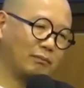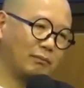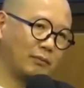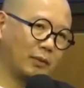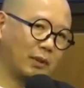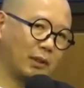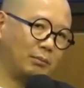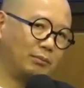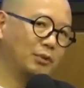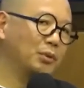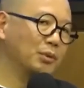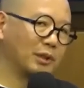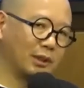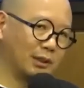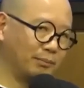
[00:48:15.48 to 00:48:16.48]
shouldn't be
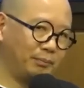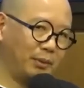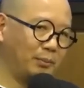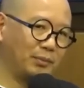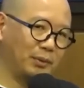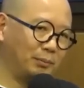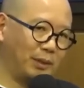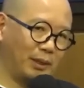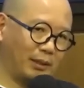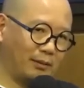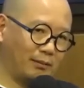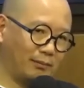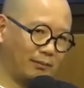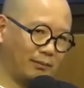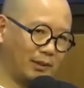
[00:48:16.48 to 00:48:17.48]
just
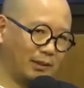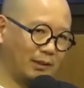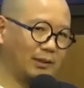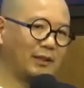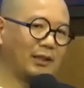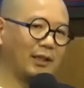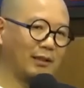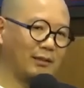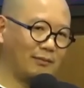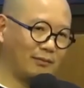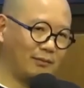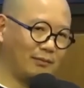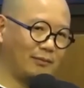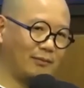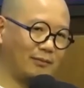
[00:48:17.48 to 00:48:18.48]
academic,
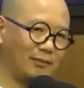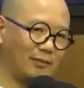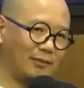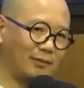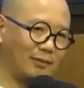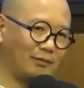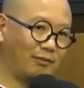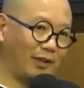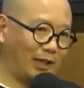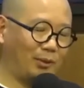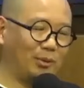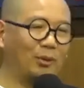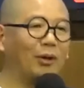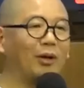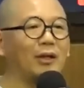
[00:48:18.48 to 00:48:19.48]
pure
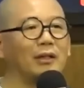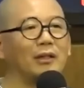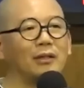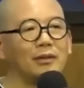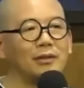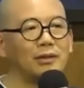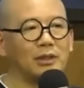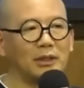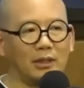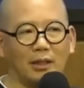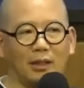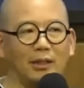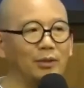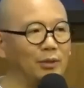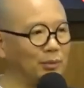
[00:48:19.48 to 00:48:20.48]
academic. It should be
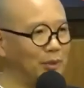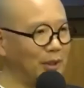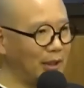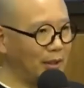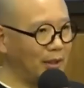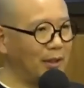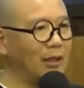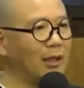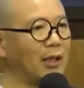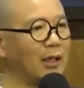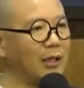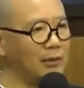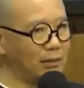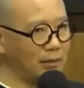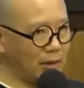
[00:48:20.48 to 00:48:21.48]
able to
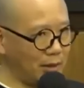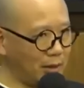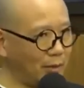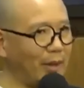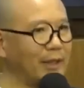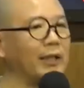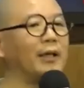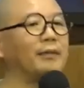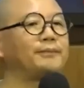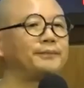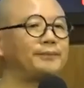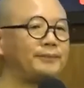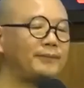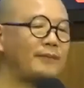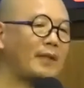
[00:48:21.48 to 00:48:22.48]
tackle some real
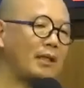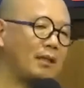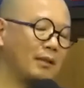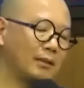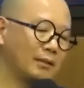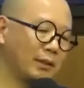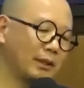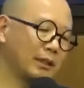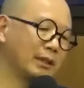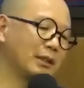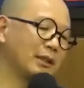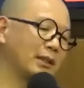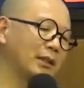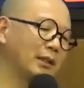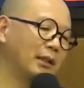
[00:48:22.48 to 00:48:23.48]
issues
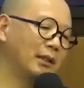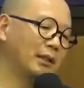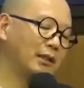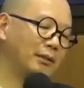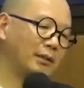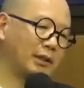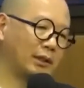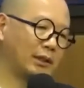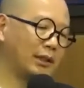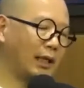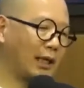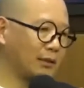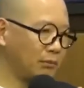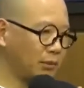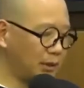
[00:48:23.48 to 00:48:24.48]
and while
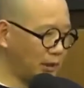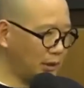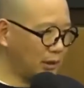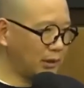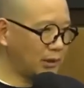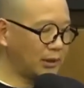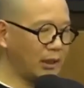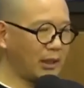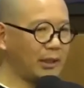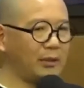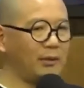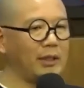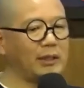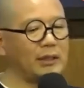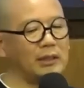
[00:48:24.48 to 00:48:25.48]
remaining
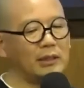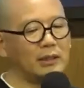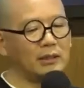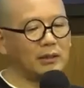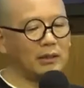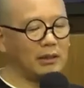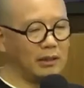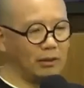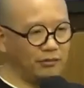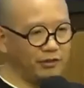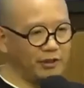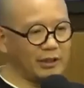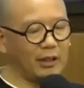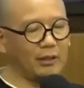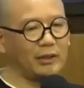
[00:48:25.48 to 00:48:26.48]
objective.
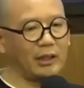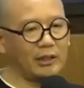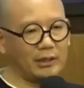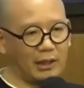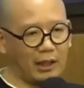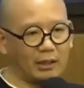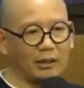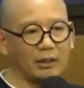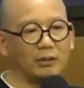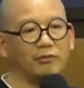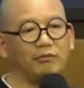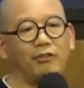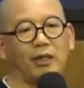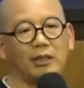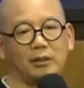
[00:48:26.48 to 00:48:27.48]
So
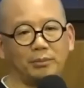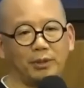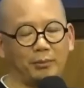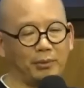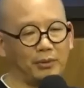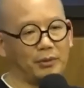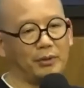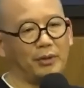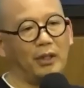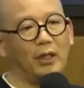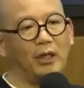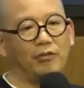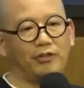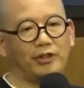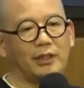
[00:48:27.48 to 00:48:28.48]
business mechanism
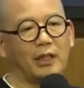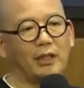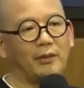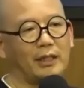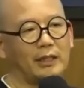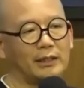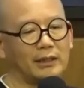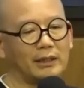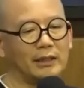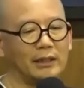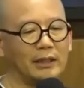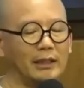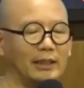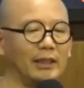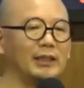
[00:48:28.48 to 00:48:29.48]
or
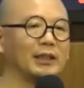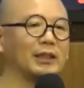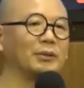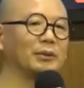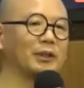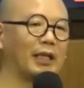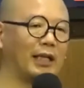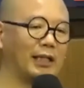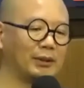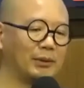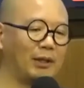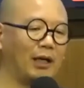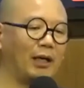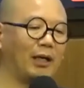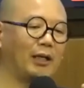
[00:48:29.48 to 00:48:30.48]
non-business
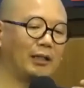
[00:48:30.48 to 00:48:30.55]
thinking